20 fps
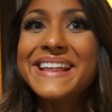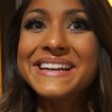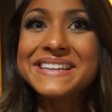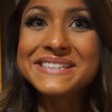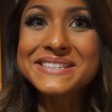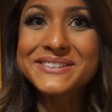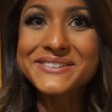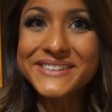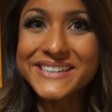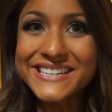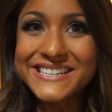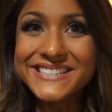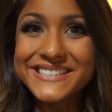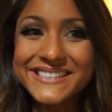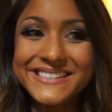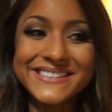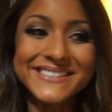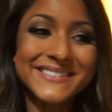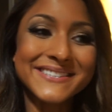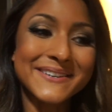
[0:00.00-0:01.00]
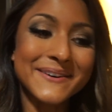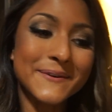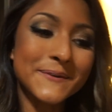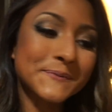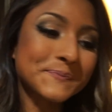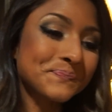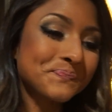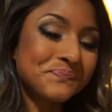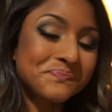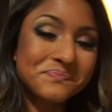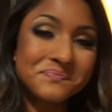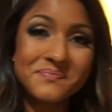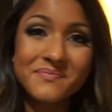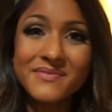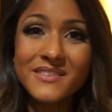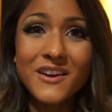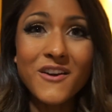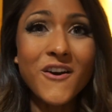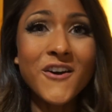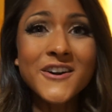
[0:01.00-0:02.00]
that's crazy so
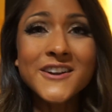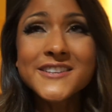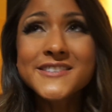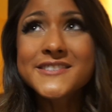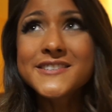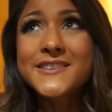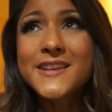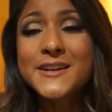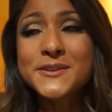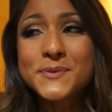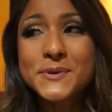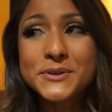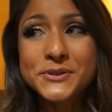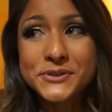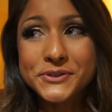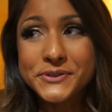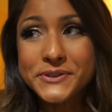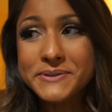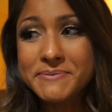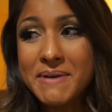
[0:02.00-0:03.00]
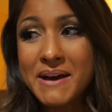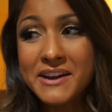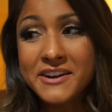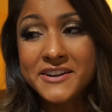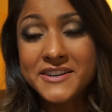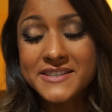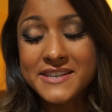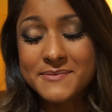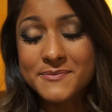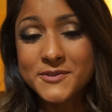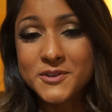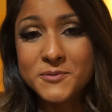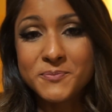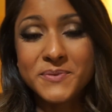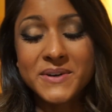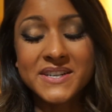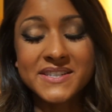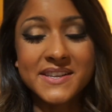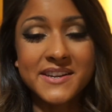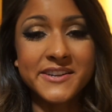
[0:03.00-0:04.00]
honestly that's what truly matters i'm
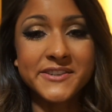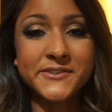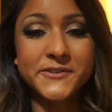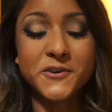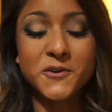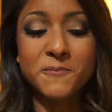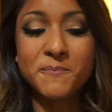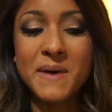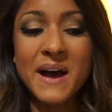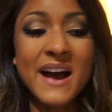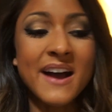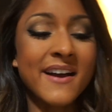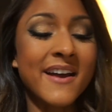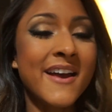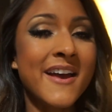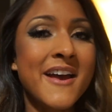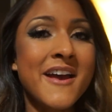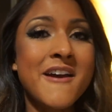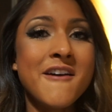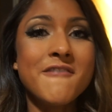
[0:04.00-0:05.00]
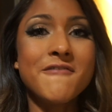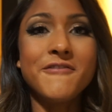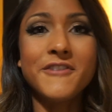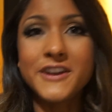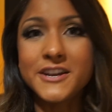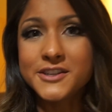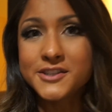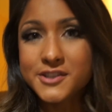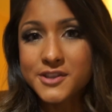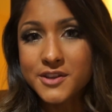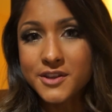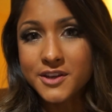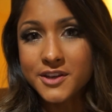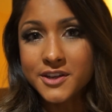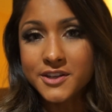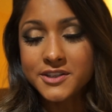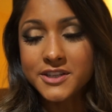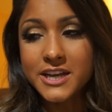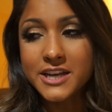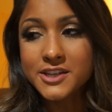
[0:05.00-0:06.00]
super excited to go back finish
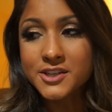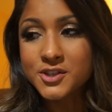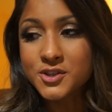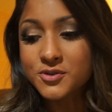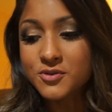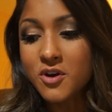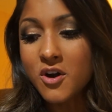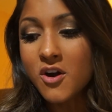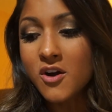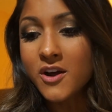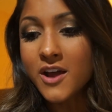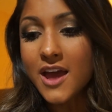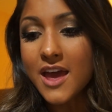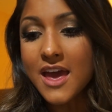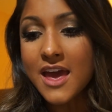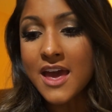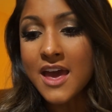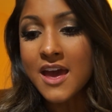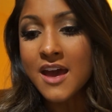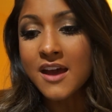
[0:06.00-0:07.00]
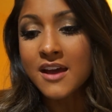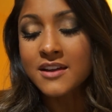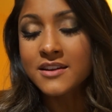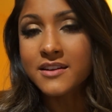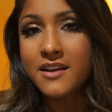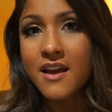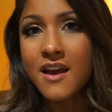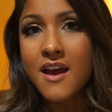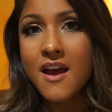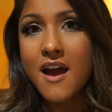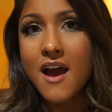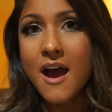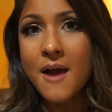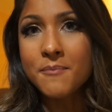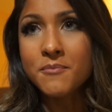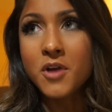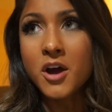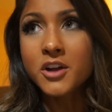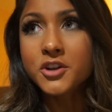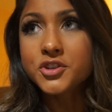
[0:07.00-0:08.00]
the day strong and
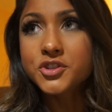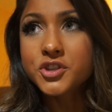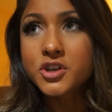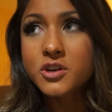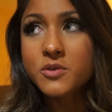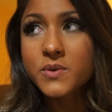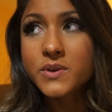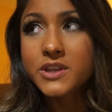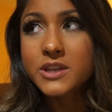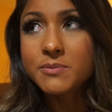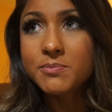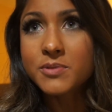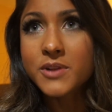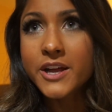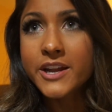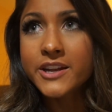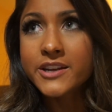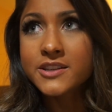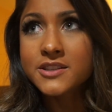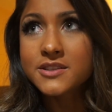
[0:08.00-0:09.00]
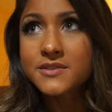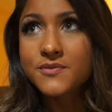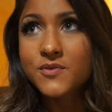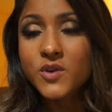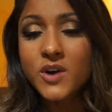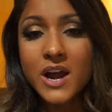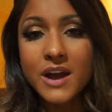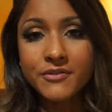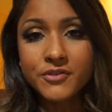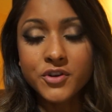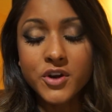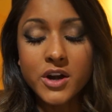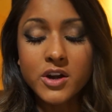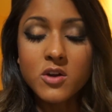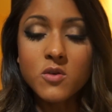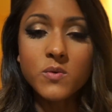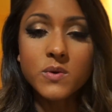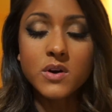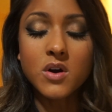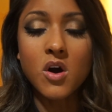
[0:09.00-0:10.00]
I'm not sure what the plan is for after. I
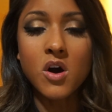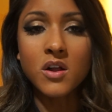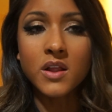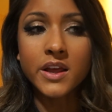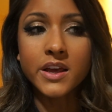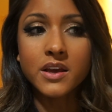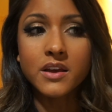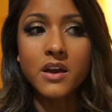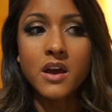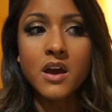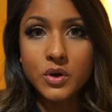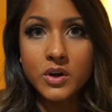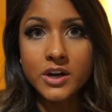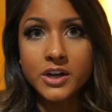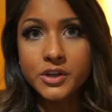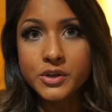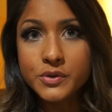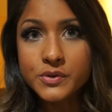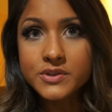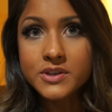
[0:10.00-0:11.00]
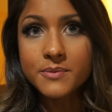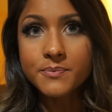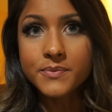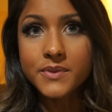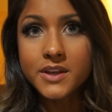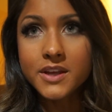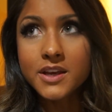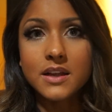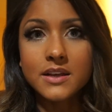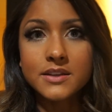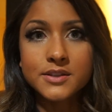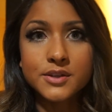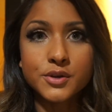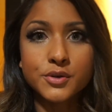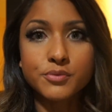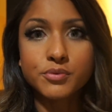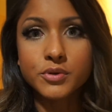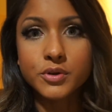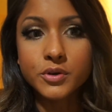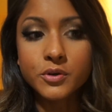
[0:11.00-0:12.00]
know we're all like gonna do something as a
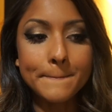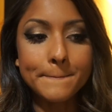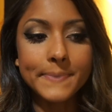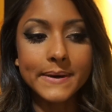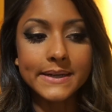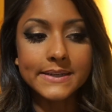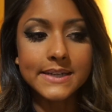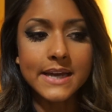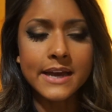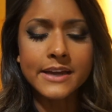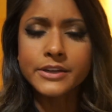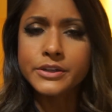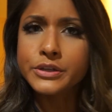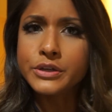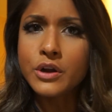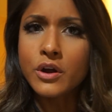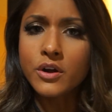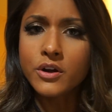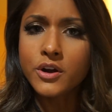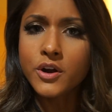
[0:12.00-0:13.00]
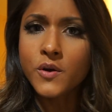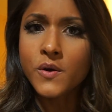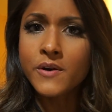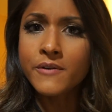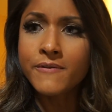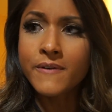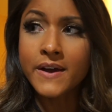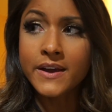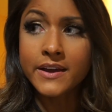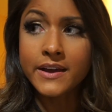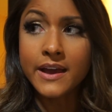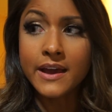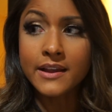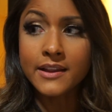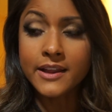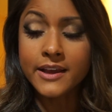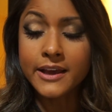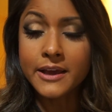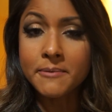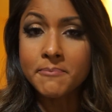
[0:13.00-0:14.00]
group, but I do not know if I get
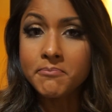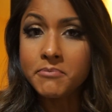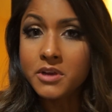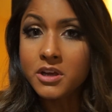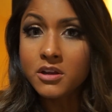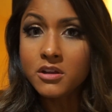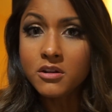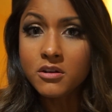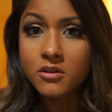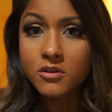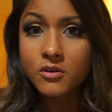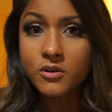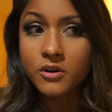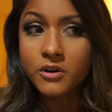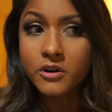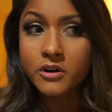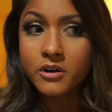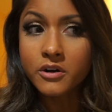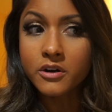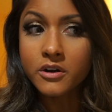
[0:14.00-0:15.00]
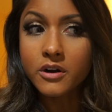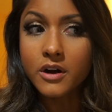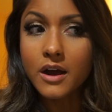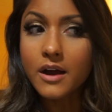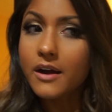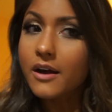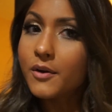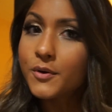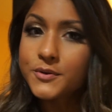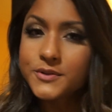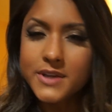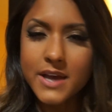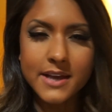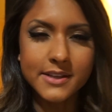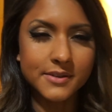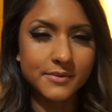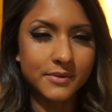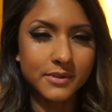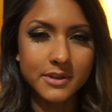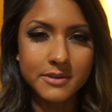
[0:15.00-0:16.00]
like a meal or Jose
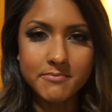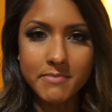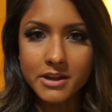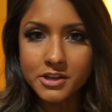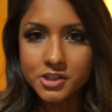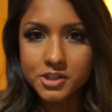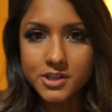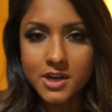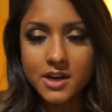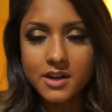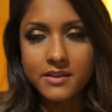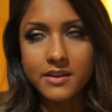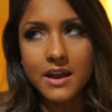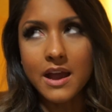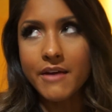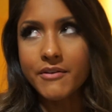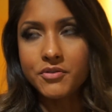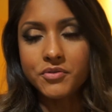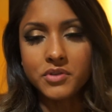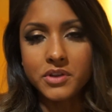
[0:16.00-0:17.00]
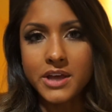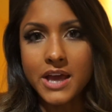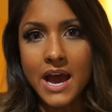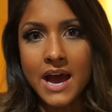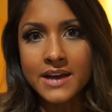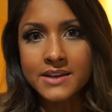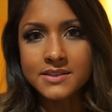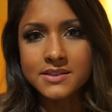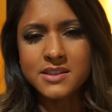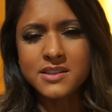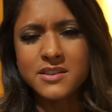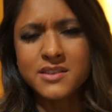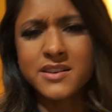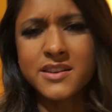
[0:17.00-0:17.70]
hasn't really mentioned anything. I haven't really asked either